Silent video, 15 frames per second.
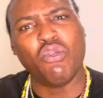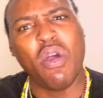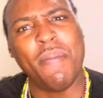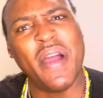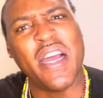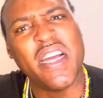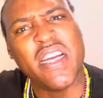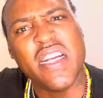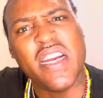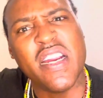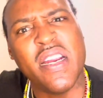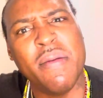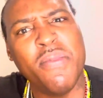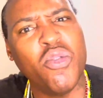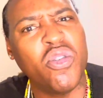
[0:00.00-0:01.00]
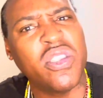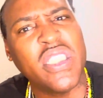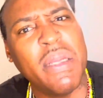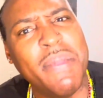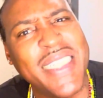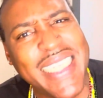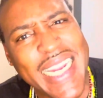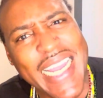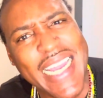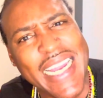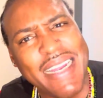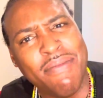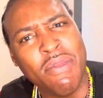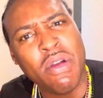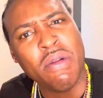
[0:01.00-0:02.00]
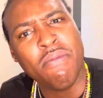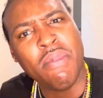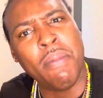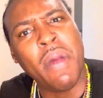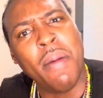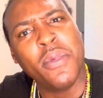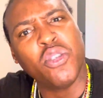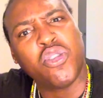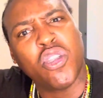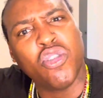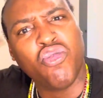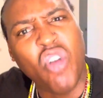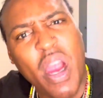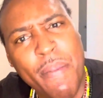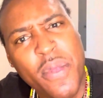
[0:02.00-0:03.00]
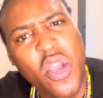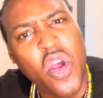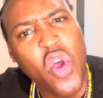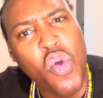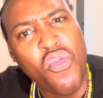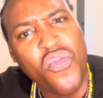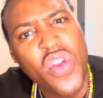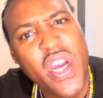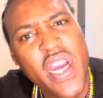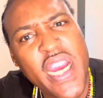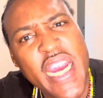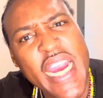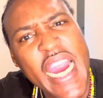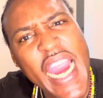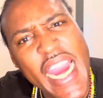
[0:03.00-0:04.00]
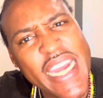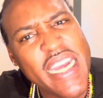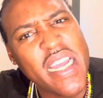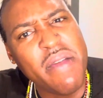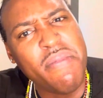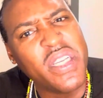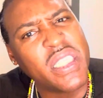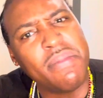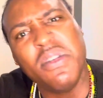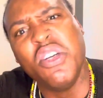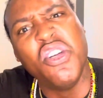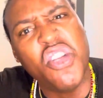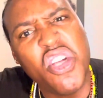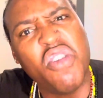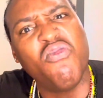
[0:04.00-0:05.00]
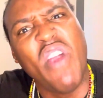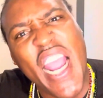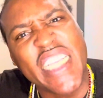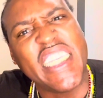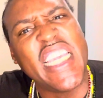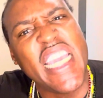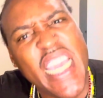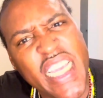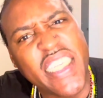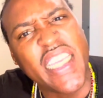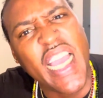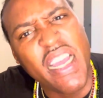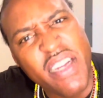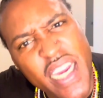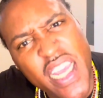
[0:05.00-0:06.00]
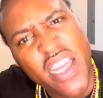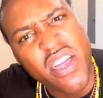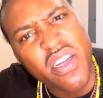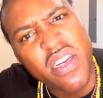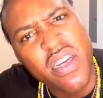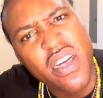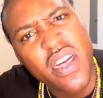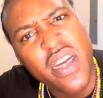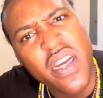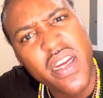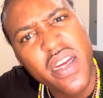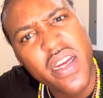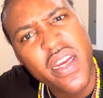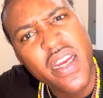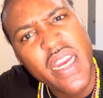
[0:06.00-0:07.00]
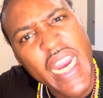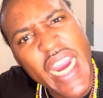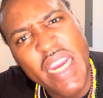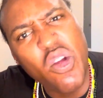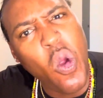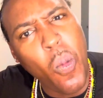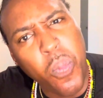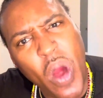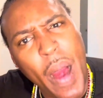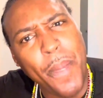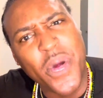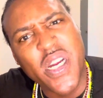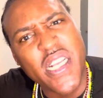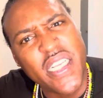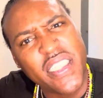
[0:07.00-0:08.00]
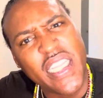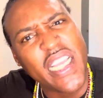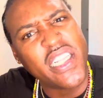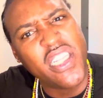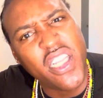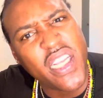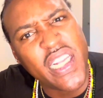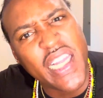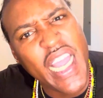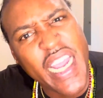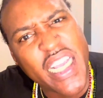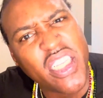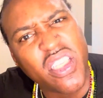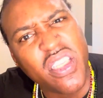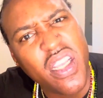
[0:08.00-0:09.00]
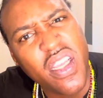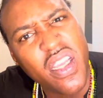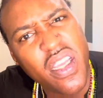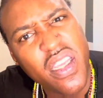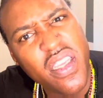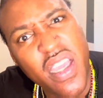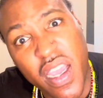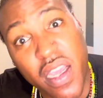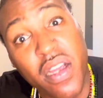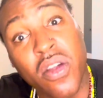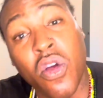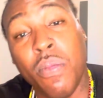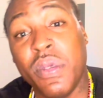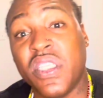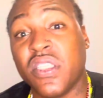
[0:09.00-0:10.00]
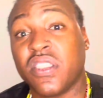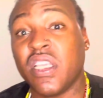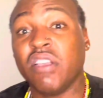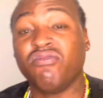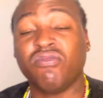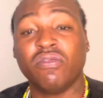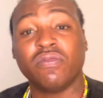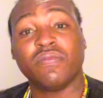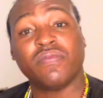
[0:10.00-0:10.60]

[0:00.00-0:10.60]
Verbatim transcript: with my aunt and them on the summertime. My mama used to drop me off. Ain't nothing but some hood ratchet-ish out there. Ain't no properties that's looking like it's, yeah, gonna be successful.